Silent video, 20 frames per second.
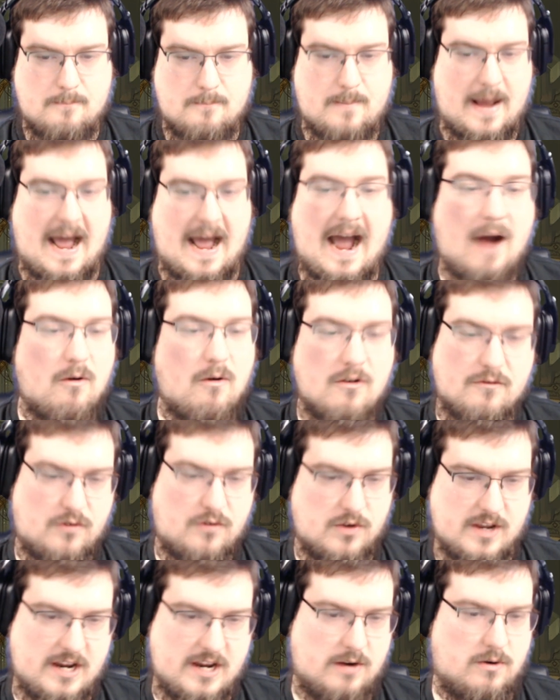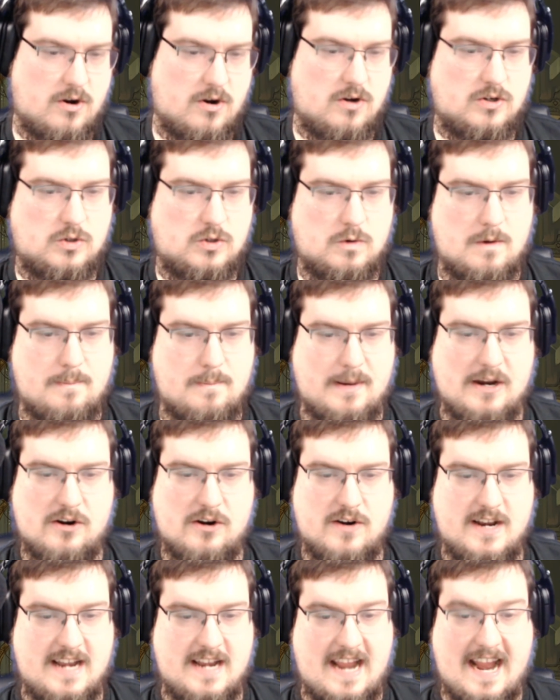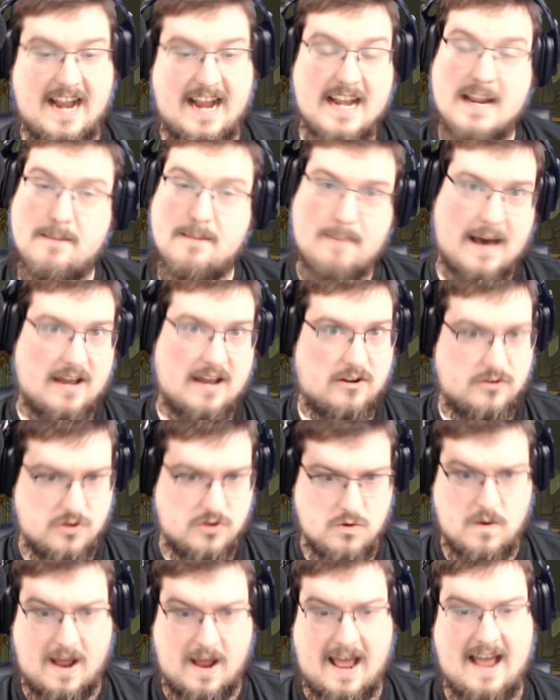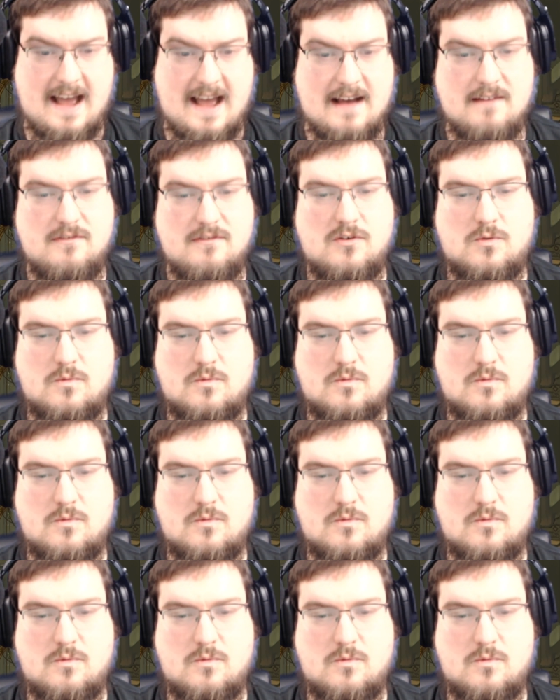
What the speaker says: powerful hero to appear in any battle you have,